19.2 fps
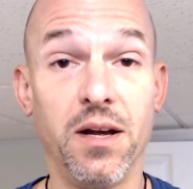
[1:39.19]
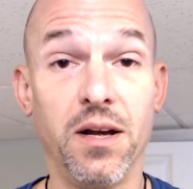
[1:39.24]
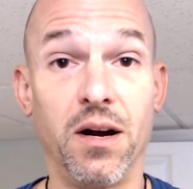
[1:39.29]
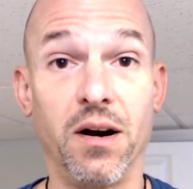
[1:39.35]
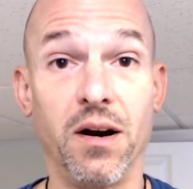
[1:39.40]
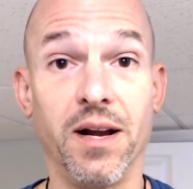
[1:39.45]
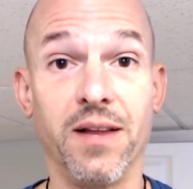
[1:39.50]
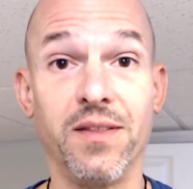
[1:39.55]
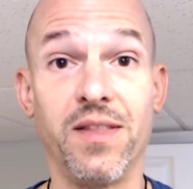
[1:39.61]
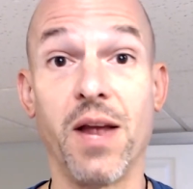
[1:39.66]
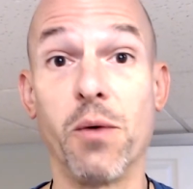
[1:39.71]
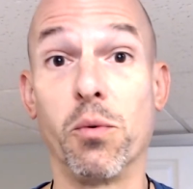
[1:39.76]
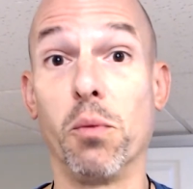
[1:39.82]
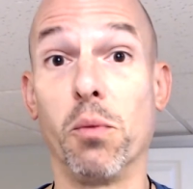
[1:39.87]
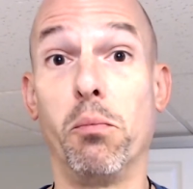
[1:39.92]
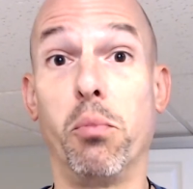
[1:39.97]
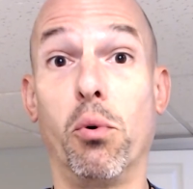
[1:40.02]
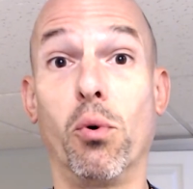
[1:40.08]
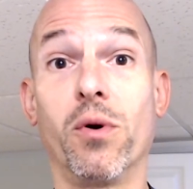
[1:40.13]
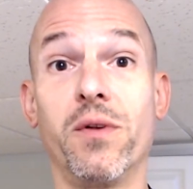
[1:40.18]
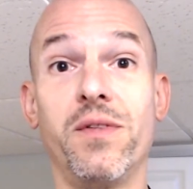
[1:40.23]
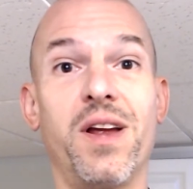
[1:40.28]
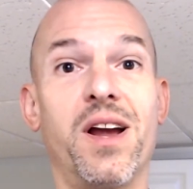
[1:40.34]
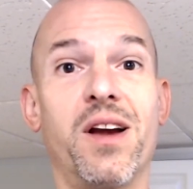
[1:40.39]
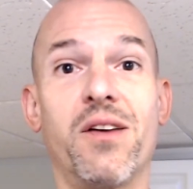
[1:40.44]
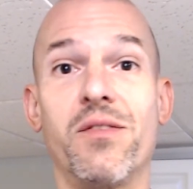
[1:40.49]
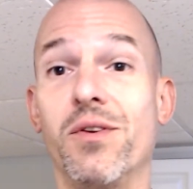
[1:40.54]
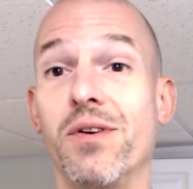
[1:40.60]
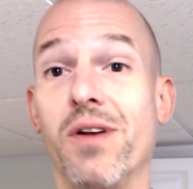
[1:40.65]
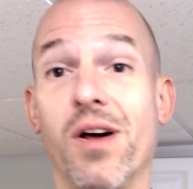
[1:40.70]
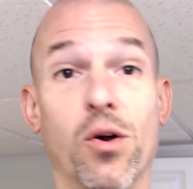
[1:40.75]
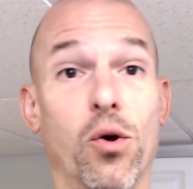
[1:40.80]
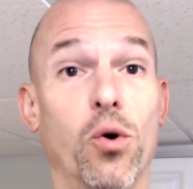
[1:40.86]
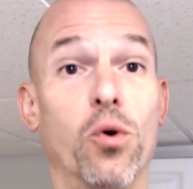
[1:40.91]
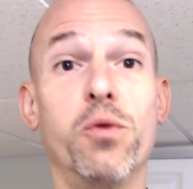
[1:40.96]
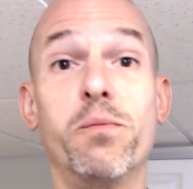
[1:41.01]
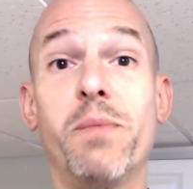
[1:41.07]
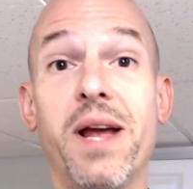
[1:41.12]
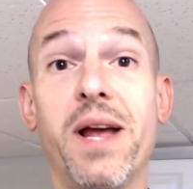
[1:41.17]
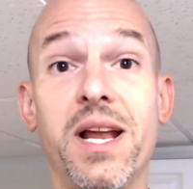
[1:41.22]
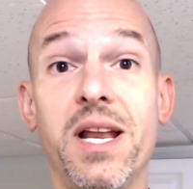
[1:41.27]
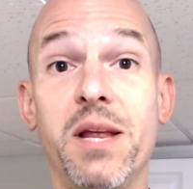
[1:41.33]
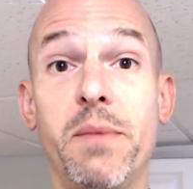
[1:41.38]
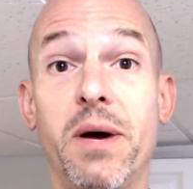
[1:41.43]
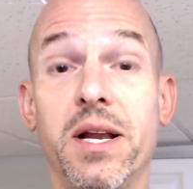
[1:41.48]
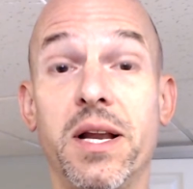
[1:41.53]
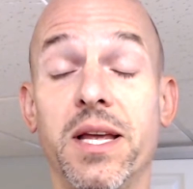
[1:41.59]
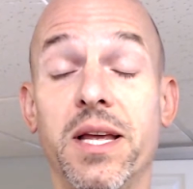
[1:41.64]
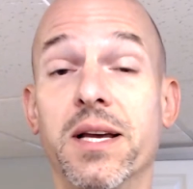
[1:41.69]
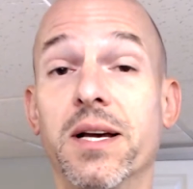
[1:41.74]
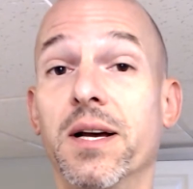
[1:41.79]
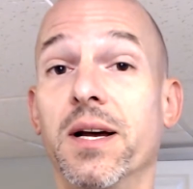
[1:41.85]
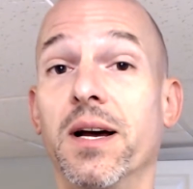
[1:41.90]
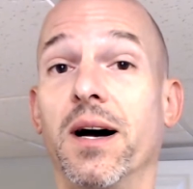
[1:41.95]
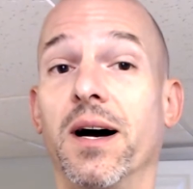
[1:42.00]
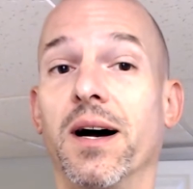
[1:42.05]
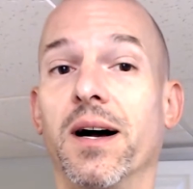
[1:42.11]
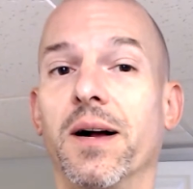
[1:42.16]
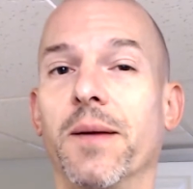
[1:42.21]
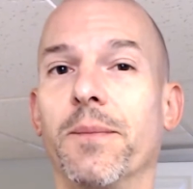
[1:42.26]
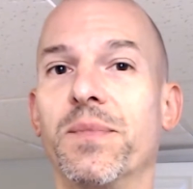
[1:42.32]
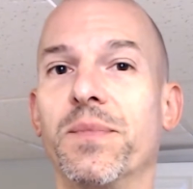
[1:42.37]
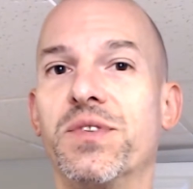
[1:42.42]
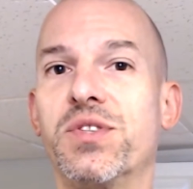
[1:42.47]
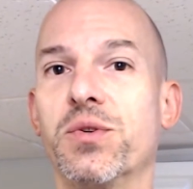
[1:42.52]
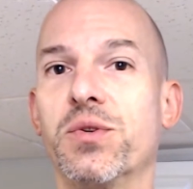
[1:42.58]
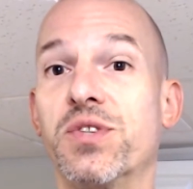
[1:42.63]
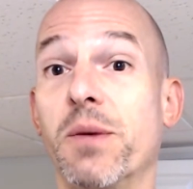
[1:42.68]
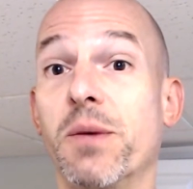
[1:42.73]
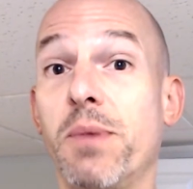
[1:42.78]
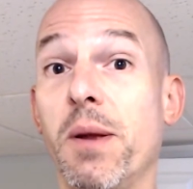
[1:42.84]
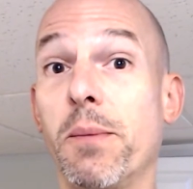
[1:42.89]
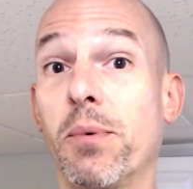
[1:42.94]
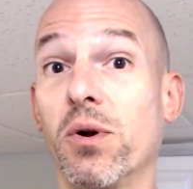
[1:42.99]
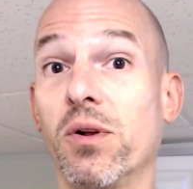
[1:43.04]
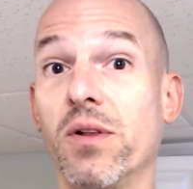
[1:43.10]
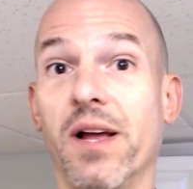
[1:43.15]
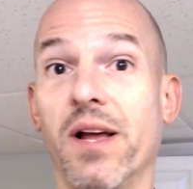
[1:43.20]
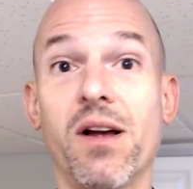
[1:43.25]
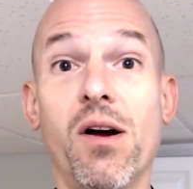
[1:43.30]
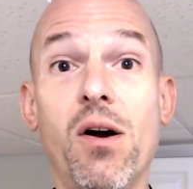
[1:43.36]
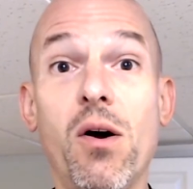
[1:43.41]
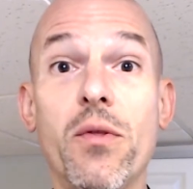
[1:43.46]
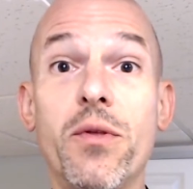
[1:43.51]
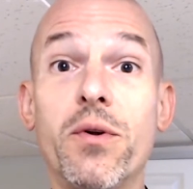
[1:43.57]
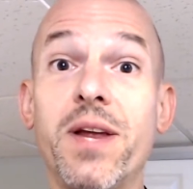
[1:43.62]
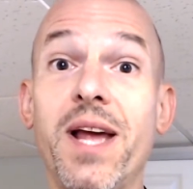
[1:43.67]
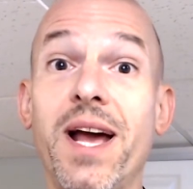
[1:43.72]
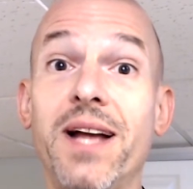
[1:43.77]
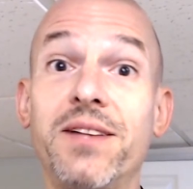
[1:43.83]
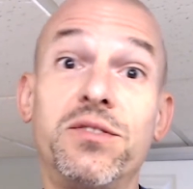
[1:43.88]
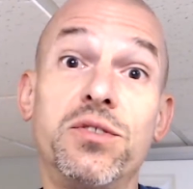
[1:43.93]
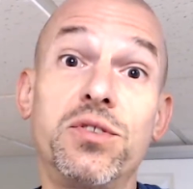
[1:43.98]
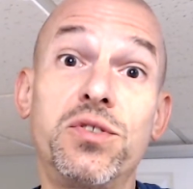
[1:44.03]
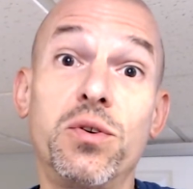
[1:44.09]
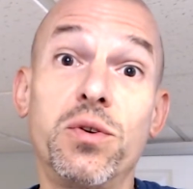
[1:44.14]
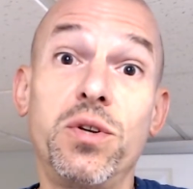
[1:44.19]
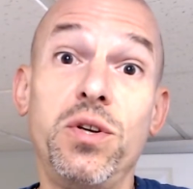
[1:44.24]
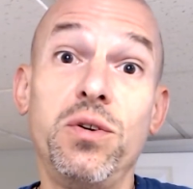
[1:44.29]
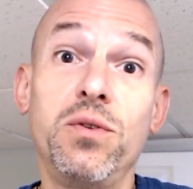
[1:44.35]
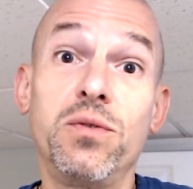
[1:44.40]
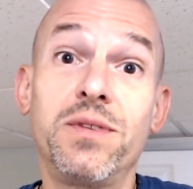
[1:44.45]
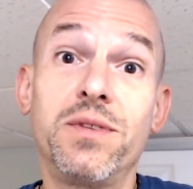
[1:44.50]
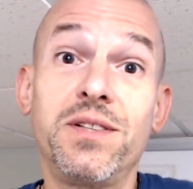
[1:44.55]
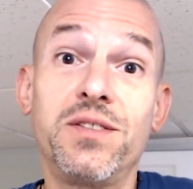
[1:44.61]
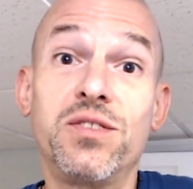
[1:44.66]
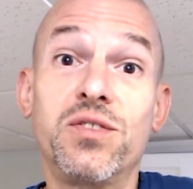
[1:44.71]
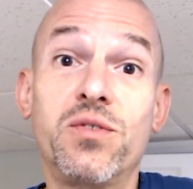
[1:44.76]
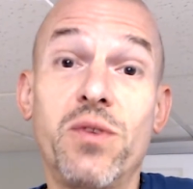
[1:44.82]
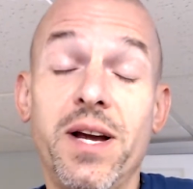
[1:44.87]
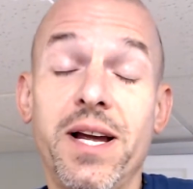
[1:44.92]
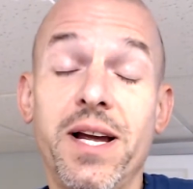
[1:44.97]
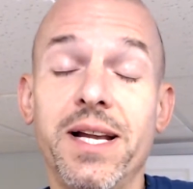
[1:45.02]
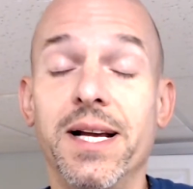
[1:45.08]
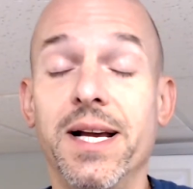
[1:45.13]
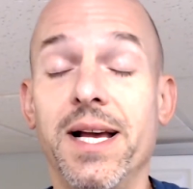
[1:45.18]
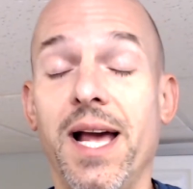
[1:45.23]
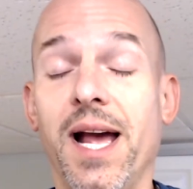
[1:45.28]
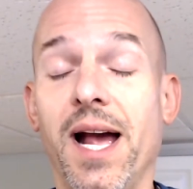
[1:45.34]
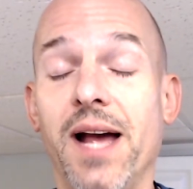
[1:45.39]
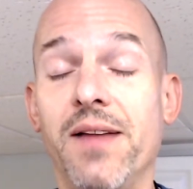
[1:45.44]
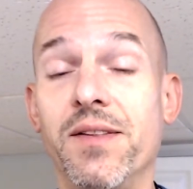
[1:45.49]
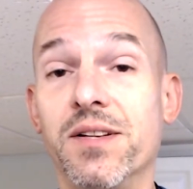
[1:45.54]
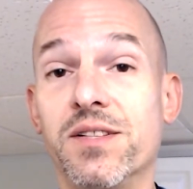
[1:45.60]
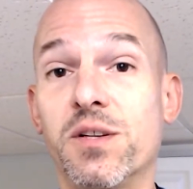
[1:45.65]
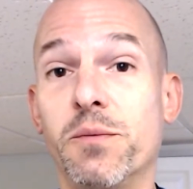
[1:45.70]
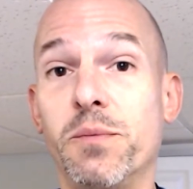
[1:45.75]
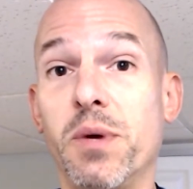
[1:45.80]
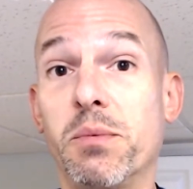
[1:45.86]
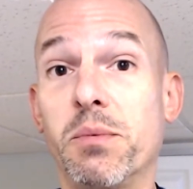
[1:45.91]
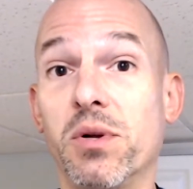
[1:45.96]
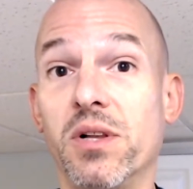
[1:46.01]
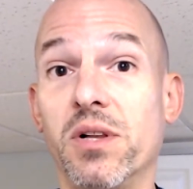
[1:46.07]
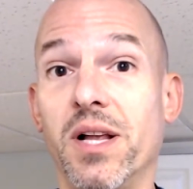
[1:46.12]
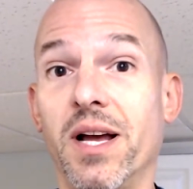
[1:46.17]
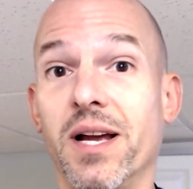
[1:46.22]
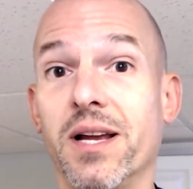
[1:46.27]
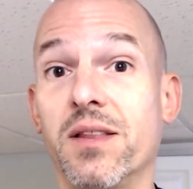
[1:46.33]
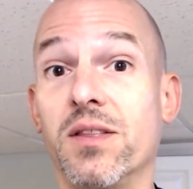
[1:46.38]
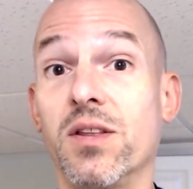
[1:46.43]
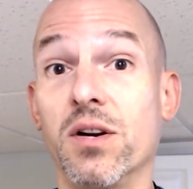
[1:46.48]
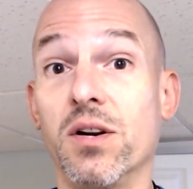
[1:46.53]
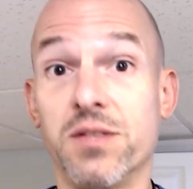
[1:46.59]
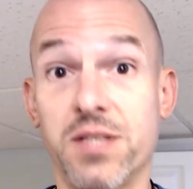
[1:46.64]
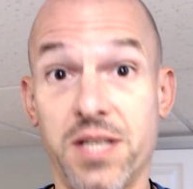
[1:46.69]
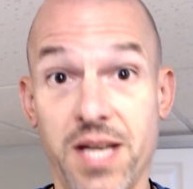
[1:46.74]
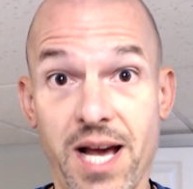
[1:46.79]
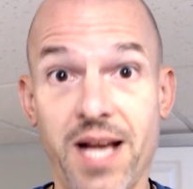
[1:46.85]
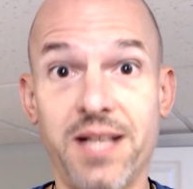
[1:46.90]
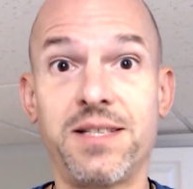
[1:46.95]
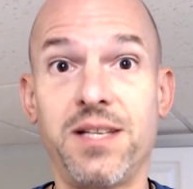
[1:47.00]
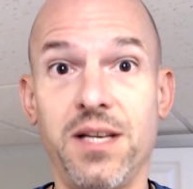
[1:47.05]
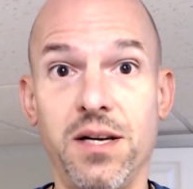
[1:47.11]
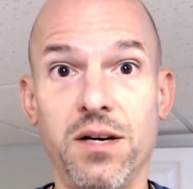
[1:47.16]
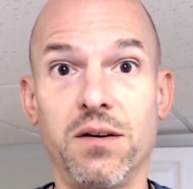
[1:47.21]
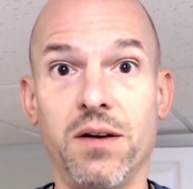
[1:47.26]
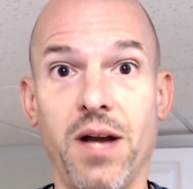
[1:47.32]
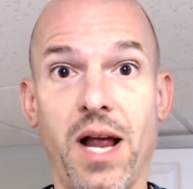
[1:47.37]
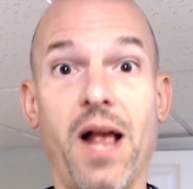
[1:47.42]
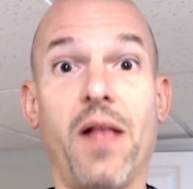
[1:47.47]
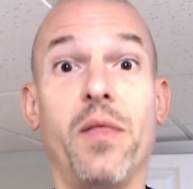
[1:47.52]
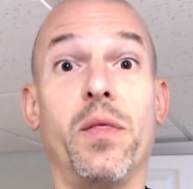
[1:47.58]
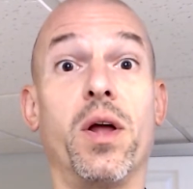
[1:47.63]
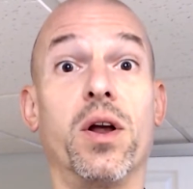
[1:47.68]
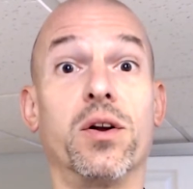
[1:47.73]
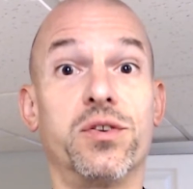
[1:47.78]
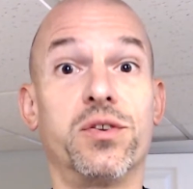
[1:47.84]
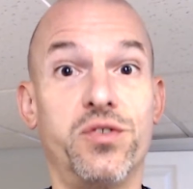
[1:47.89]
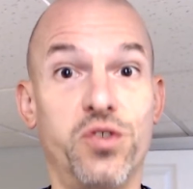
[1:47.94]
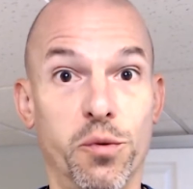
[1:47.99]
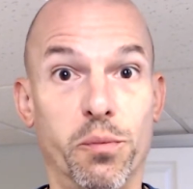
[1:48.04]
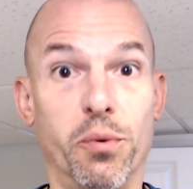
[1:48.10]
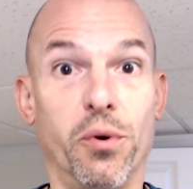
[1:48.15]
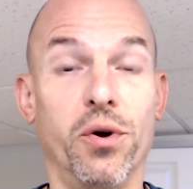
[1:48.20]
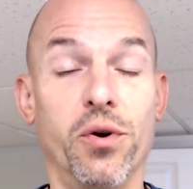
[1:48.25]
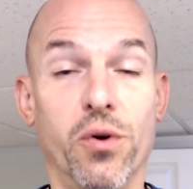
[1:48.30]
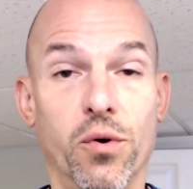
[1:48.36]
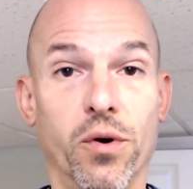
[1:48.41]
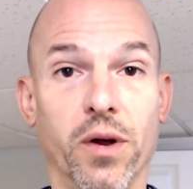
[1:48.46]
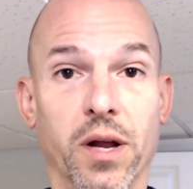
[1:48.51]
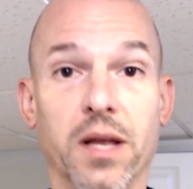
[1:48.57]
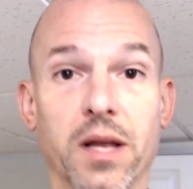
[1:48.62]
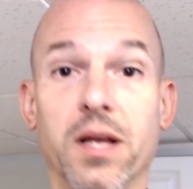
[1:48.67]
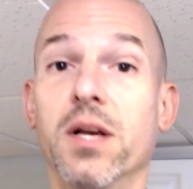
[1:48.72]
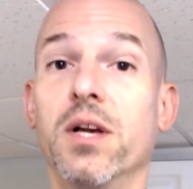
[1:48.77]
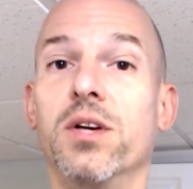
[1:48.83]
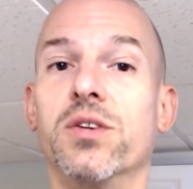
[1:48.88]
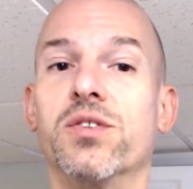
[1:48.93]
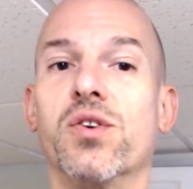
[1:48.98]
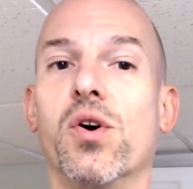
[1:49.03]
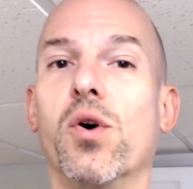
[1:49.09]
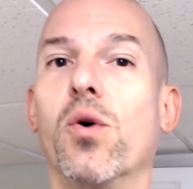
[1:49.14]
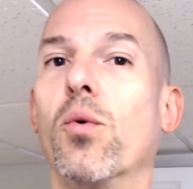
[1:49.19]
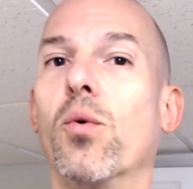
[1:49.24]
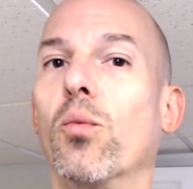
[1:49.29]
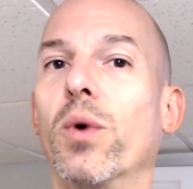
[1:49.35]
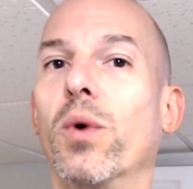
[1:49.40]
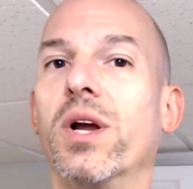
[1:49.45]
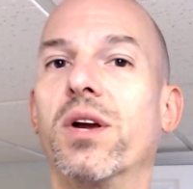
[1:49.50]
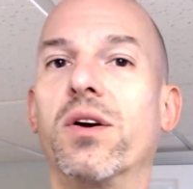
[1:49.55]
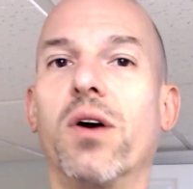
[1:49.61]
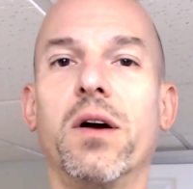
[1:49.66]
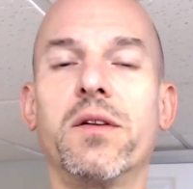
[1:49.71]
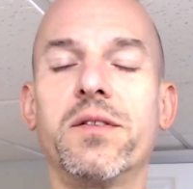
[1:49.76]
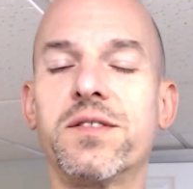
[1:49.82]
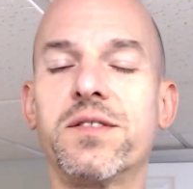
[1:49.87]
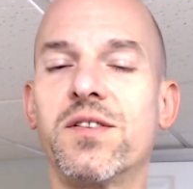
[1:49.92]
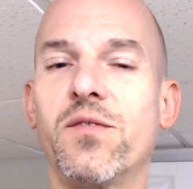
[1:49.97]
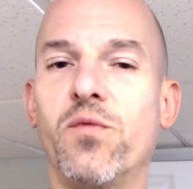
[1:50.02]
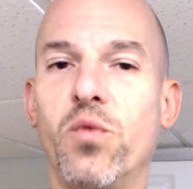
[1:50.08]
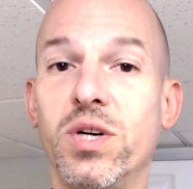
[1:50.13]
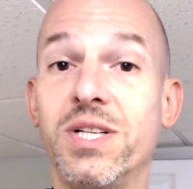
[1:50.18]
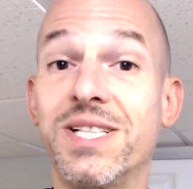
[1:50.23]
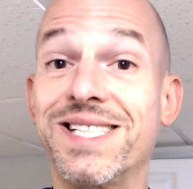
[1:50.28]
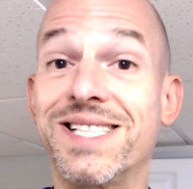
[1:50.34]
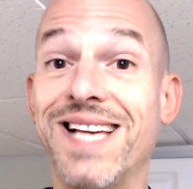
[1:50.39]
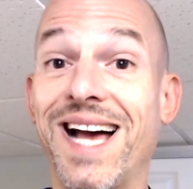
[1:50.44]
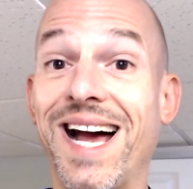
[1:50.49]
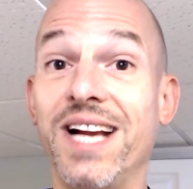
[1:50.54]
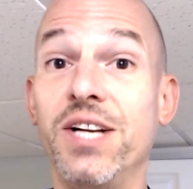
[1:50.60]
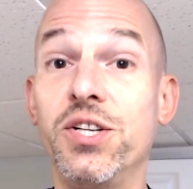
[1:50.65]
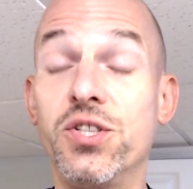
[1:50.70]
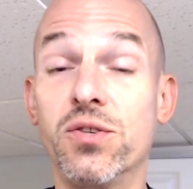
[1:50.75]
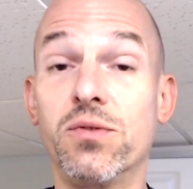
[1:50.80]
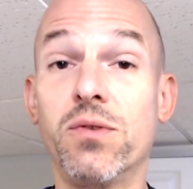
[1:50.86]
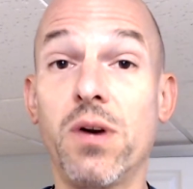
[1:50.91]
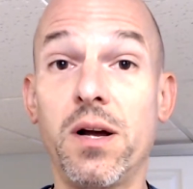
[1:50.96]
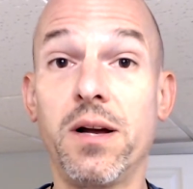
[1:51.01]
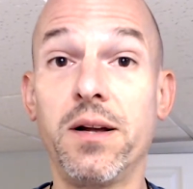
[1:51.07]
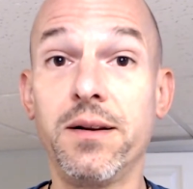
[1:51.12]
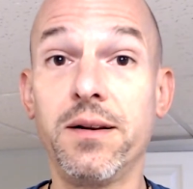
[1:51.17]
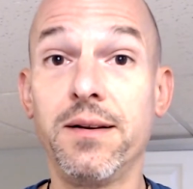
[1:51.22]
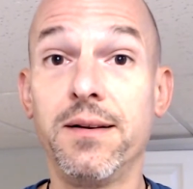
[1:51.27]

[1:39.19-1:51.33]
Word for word: All right, they were born there. They're not owned by anybody. Um, so some people are like, "Oh, they're cats. They're so cute. This is great." And then some people are like, "There's cats here, and they are super annoying." So regardless of which side you're on,